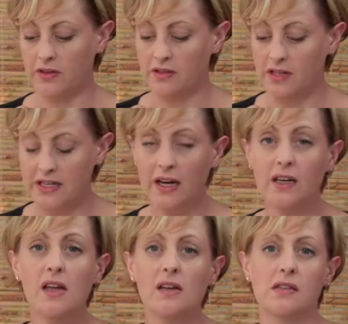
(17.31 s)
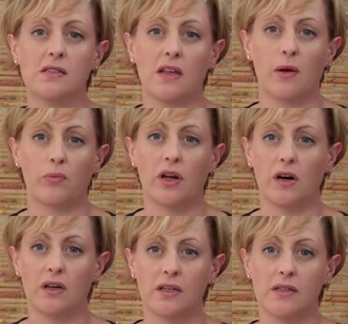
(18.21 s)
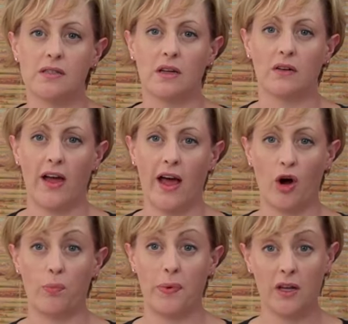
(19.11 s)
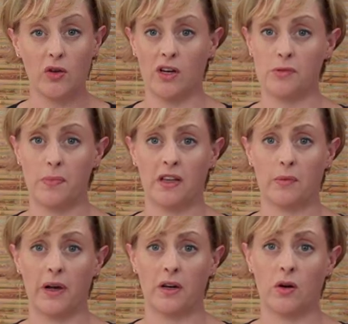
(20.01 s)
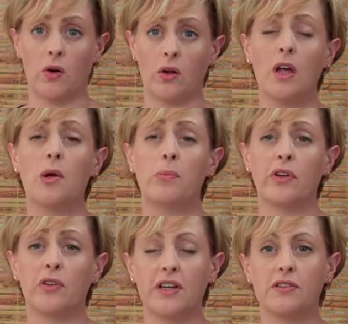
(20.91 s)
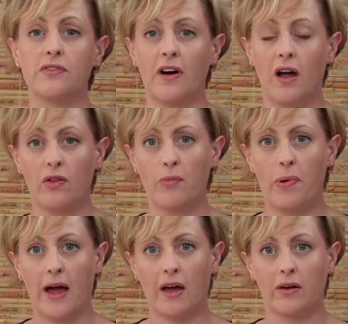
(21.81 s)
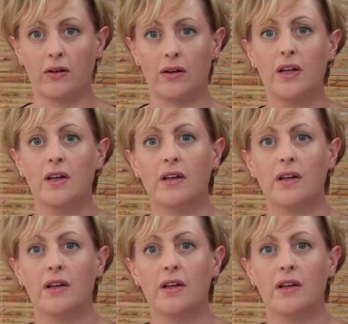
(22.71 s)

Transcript: The, the technique is the same regardless of how big you need to make the buttonhole, but you'll need to follow the pattern